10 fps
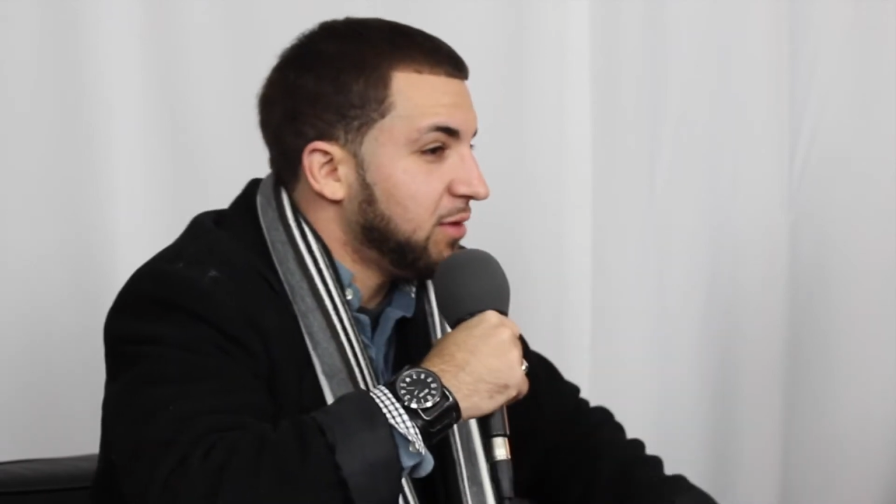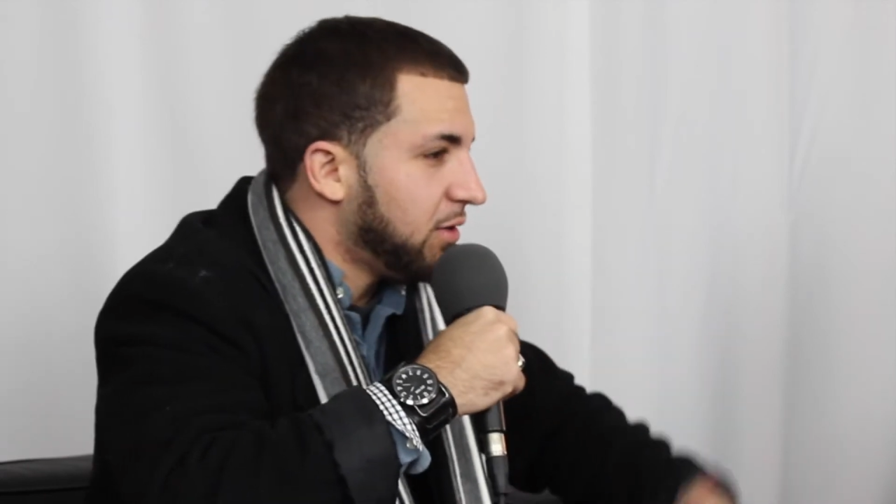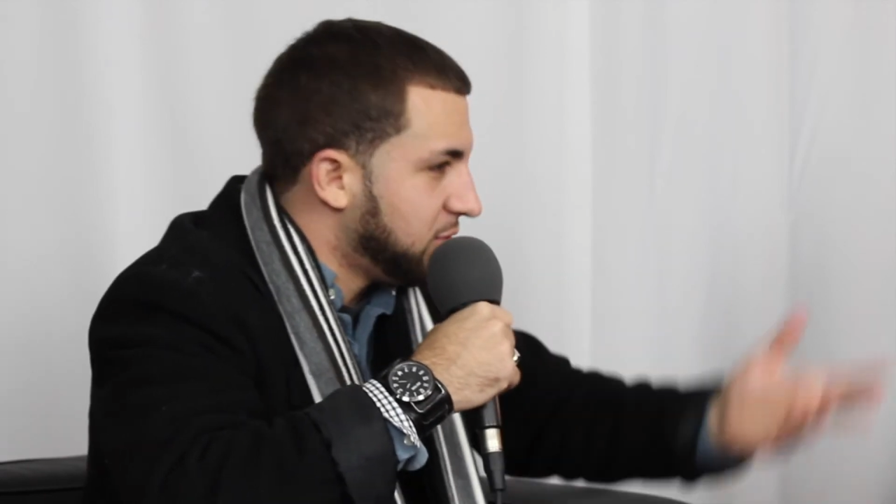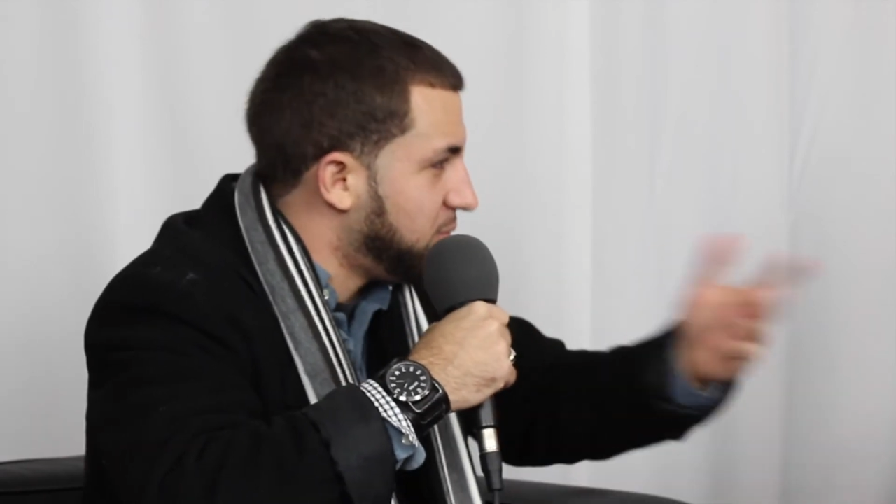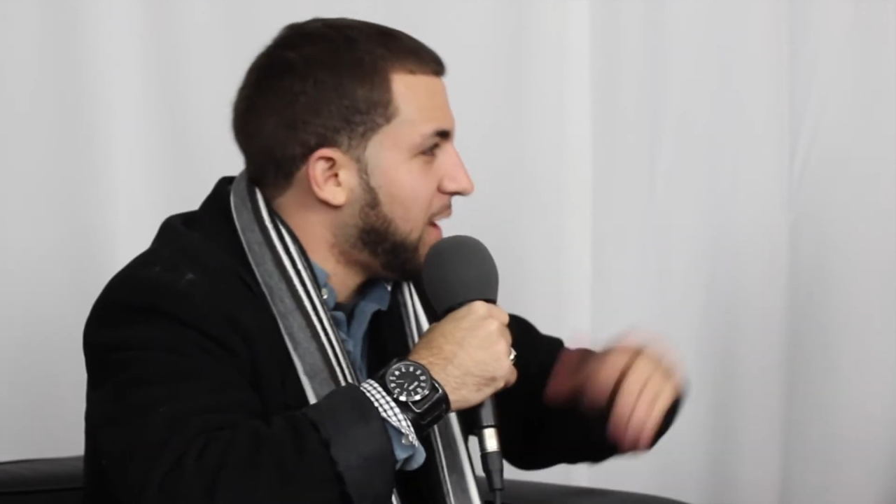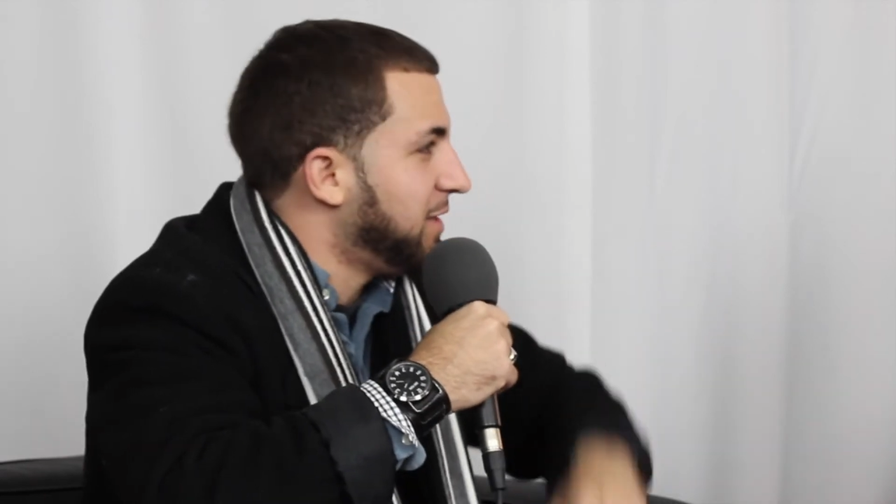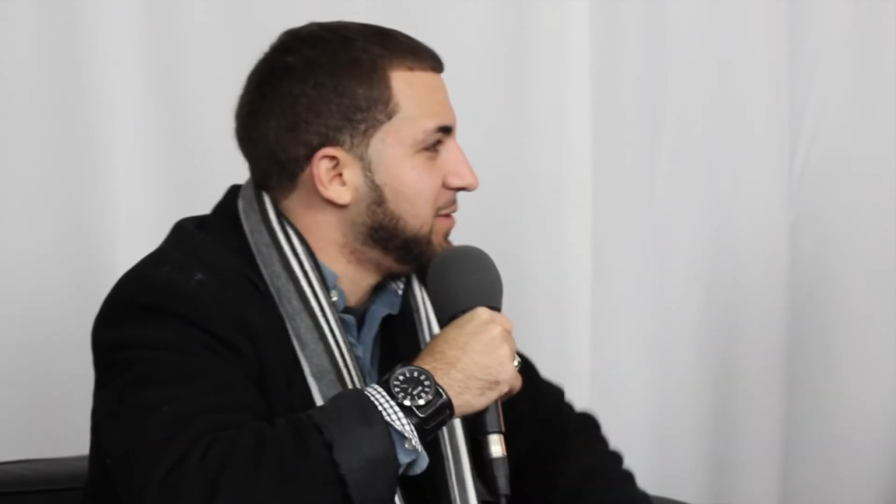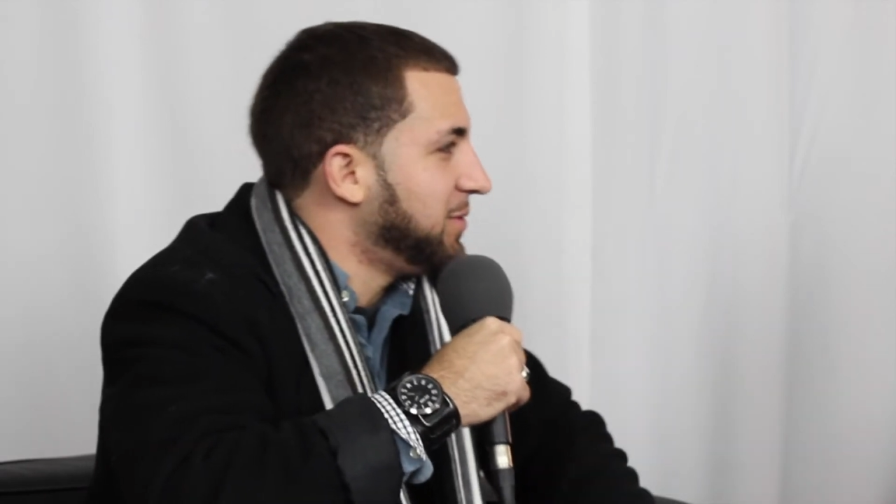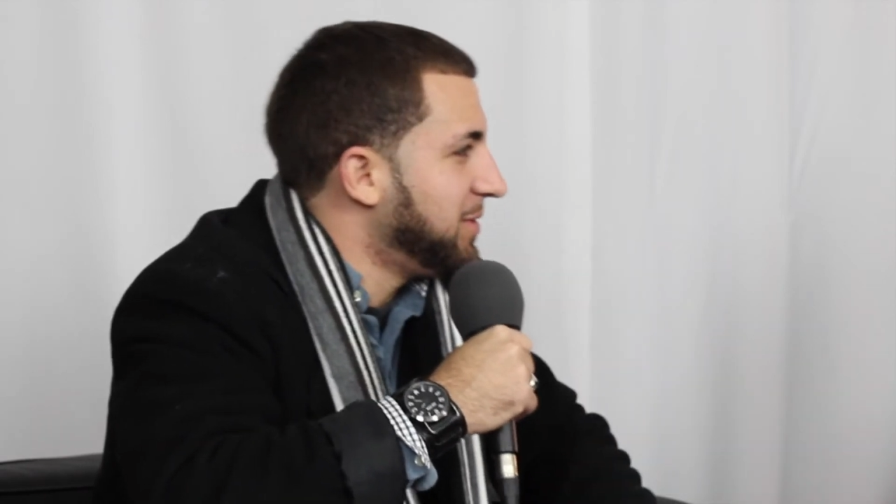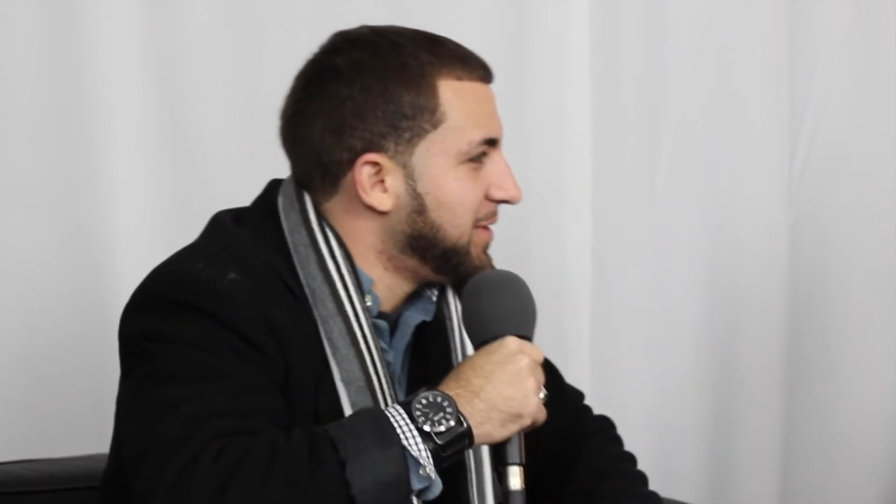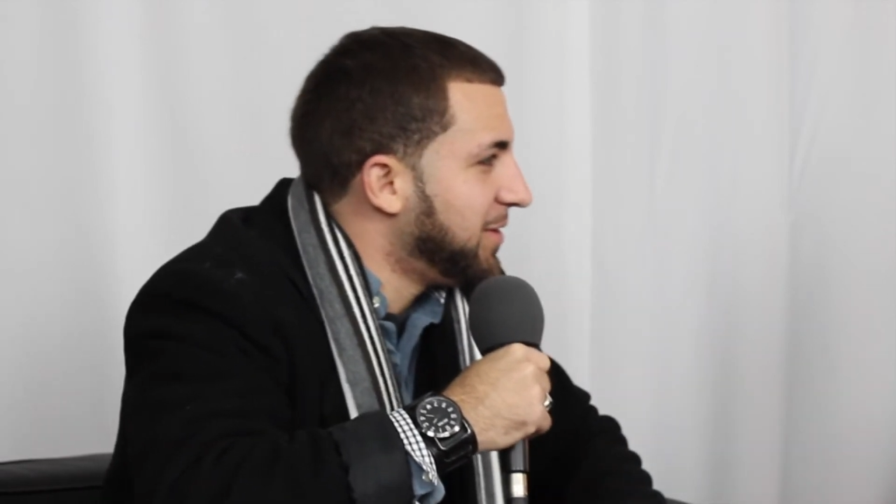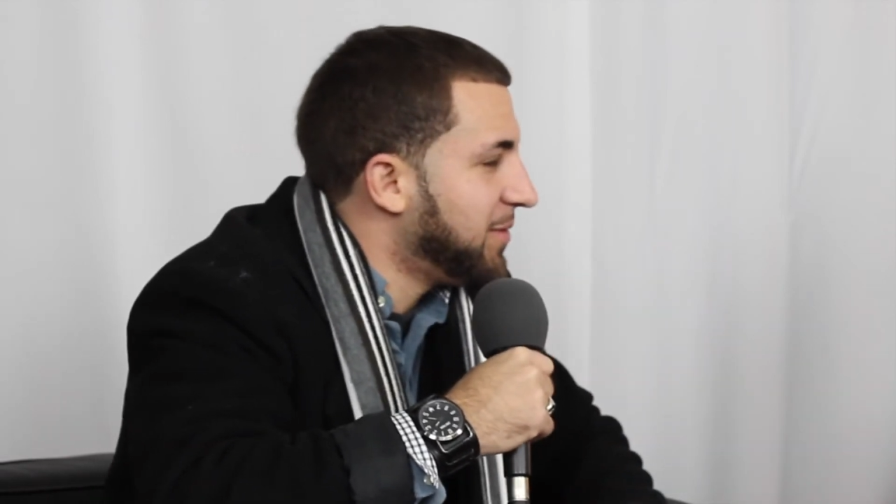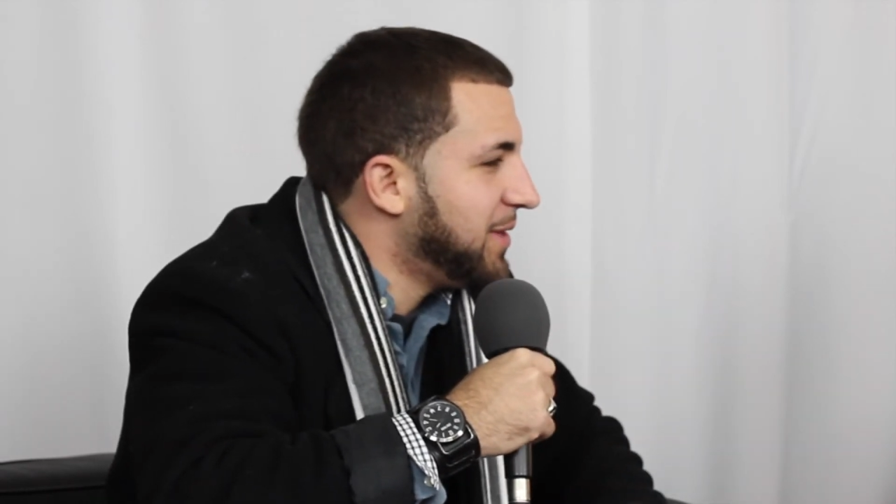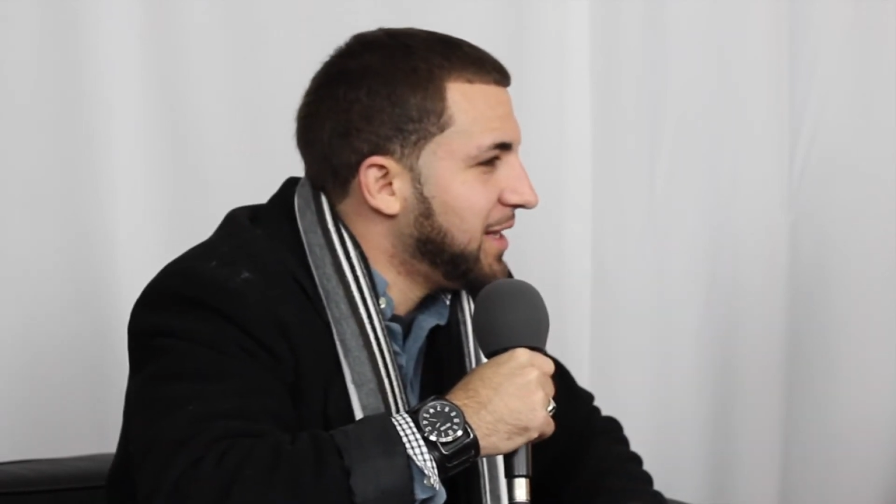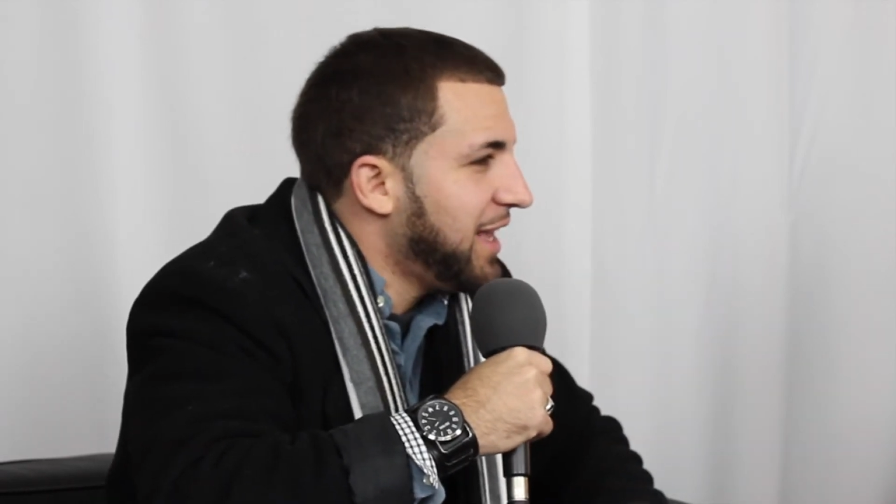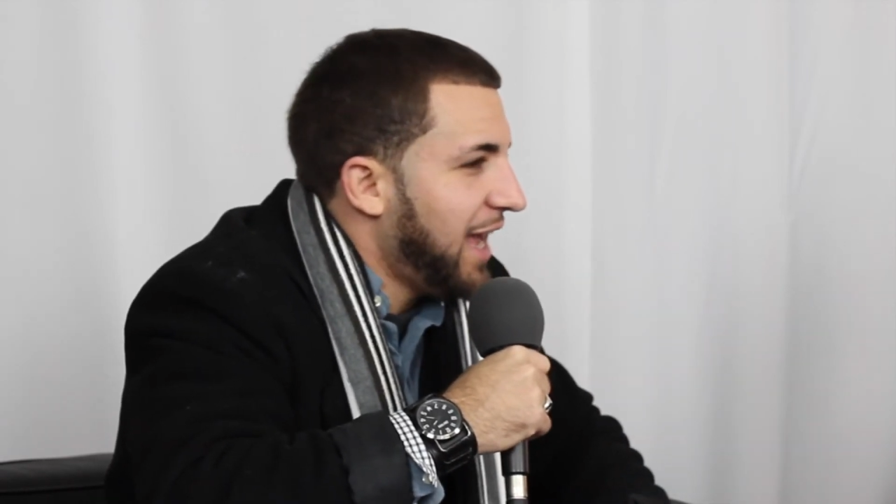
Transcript: oh, he's a white dude. You know what I mean?